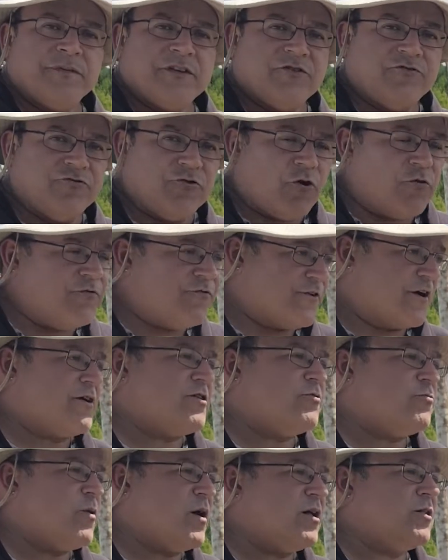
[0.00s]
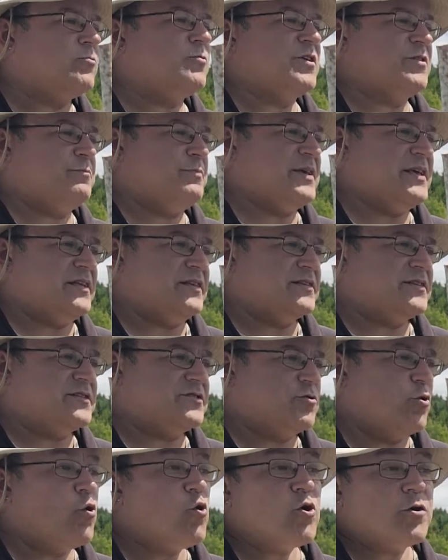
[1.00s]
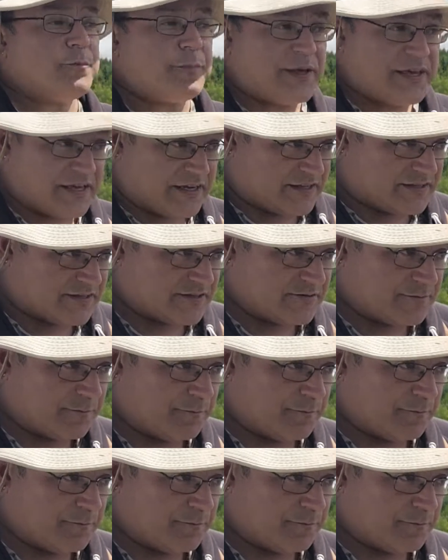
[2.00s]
grow very well with beans or peas.